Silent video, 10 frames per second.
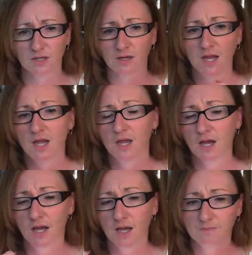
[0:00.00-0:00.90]
And
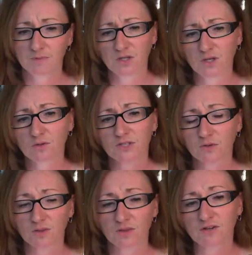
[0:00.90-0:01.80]

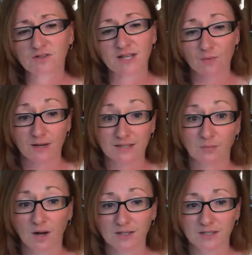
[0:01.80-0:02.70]
so there's that
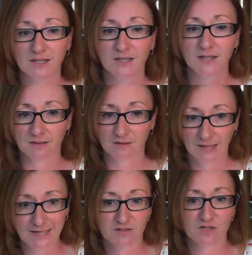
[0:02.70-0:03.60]
reciprocity that
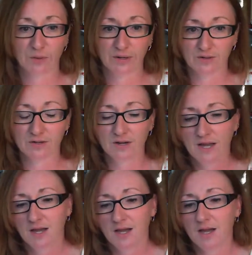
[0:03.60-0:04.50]
like Twitter.
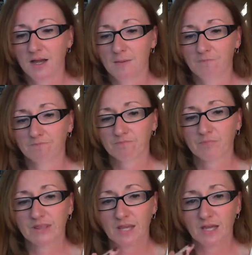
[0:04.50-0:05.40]

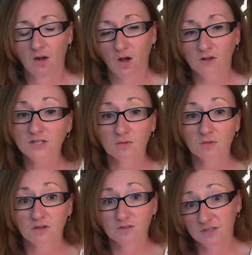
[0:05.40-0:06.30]
But then also
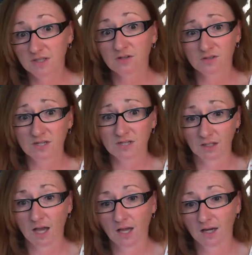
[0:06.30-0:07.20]
there's a
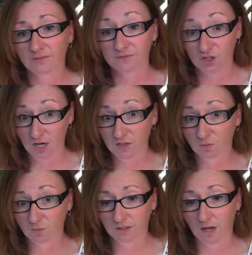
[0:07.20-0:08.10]
lot of
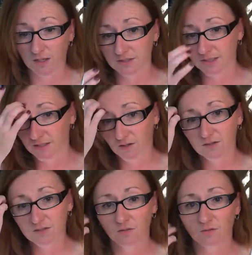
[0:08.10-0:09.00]
genuine content
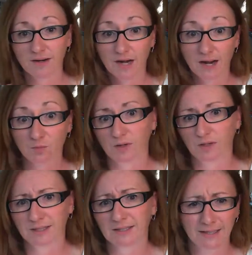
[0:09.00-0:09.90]
also, right? I
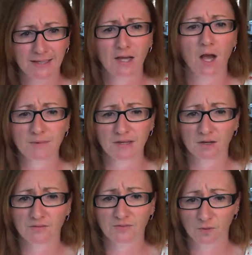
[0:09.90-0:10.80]
really like comment
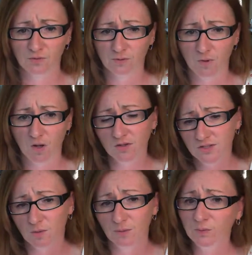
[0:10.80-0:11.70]
on a few of them
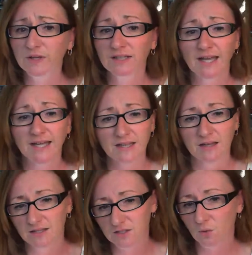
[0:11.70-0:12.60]
also. I really like
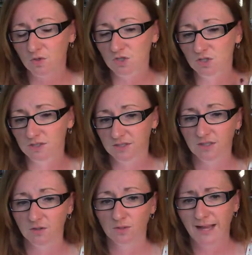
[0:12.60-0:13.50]
that. That's gorgeous.
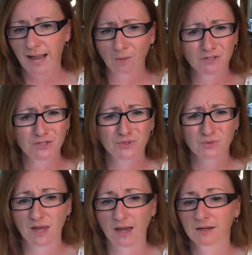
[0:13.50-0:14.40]
Like, how did you
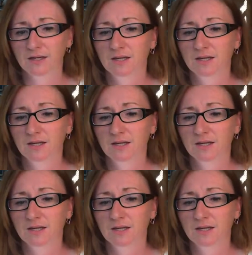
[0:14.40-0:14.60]
do that?